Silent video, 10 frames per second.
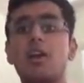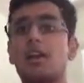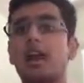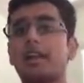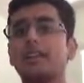
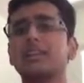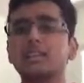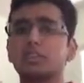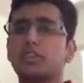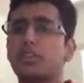are acting in
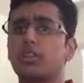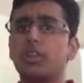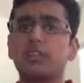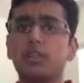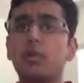such an
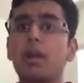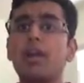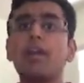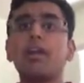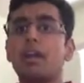authentic
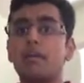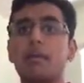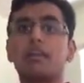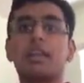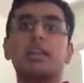way
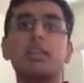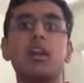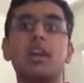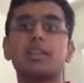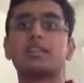about getting
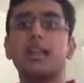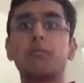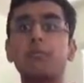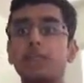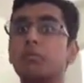lost
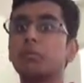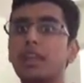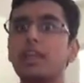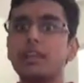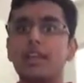that we can
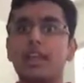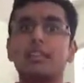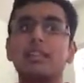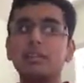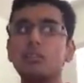relate.
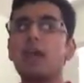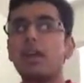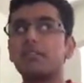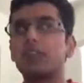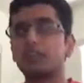And then you
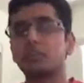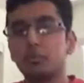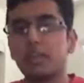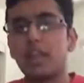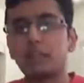have that
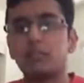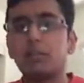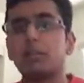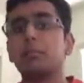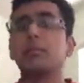supernatural
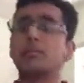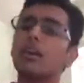element built